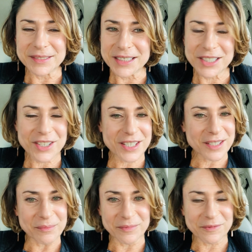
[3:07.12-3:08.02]
just
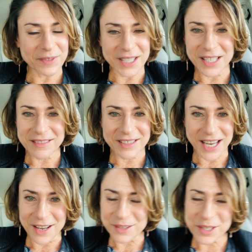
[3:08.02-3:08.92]
some funny
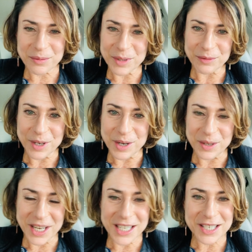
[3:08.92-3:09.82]
tales from the road.
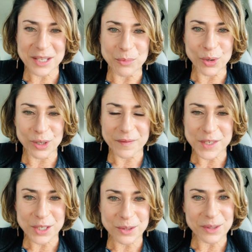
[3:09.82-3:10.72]
I guess the moral of the
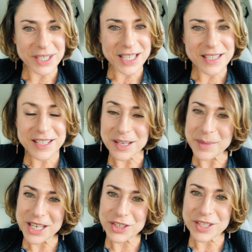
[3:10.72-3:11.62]
story is some
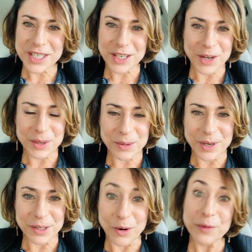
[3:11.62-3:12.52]
agents go
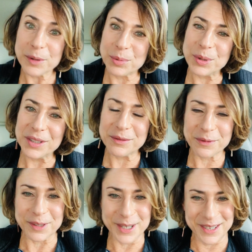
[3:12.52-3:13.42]
overboard
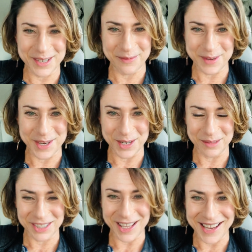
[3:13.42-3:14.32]
for their
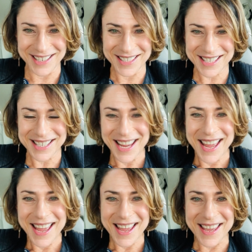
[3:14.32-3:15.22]
clients,
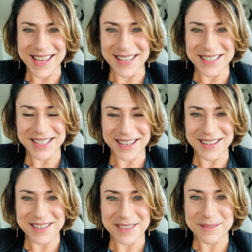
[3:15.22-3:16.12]
and
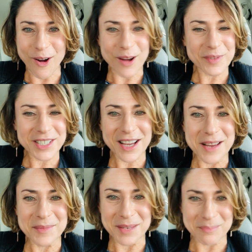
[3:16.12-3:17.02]

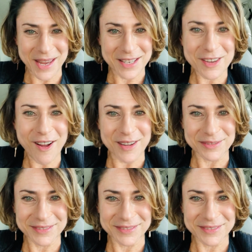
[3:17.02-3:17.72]
oftentimes it pays off.